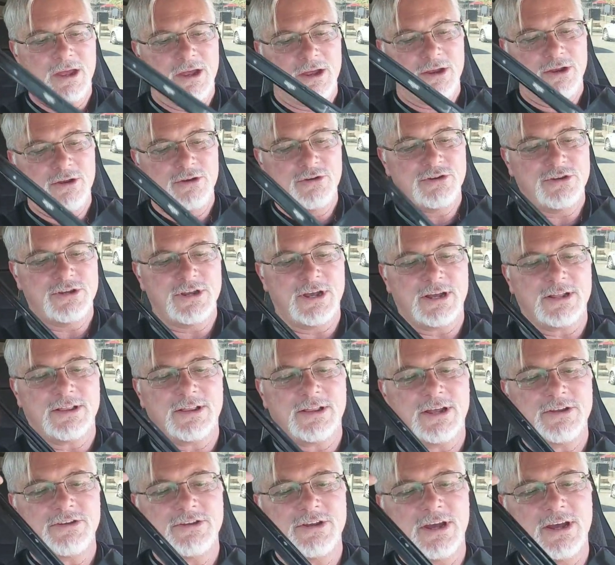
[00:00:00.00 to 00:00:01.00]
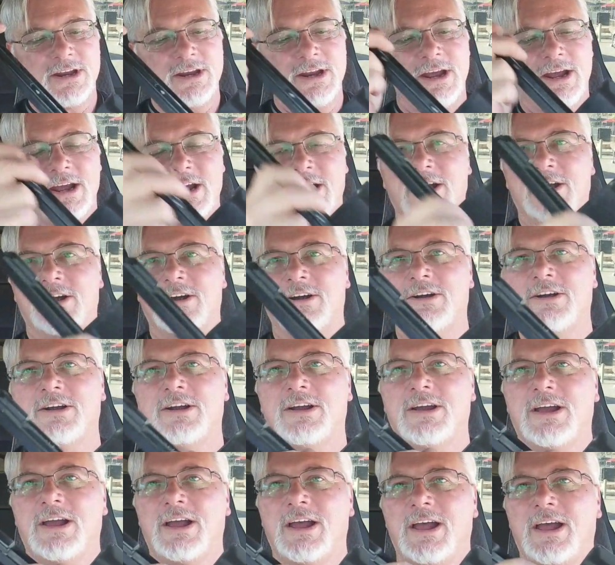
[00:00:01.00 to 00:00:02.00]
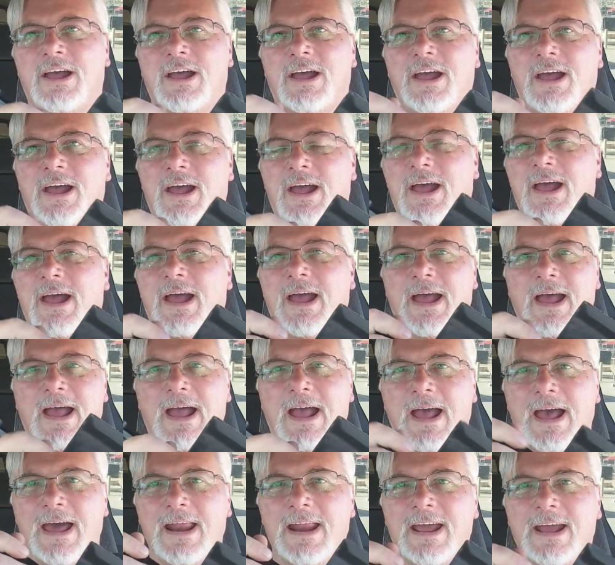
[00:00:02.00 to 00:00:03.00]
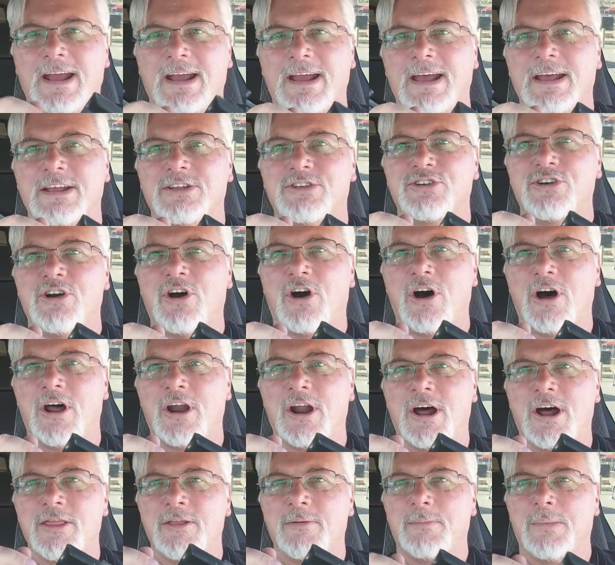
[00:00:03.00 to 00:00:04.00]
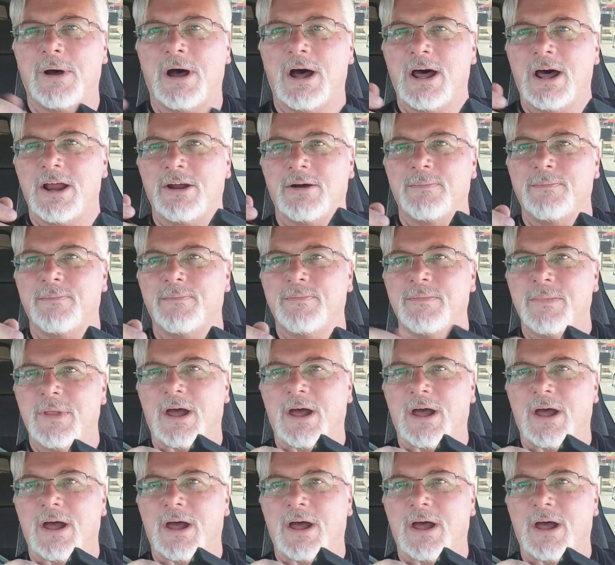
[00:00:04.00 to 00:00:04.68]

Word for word: You stick this in here and it gets caught on the bottom.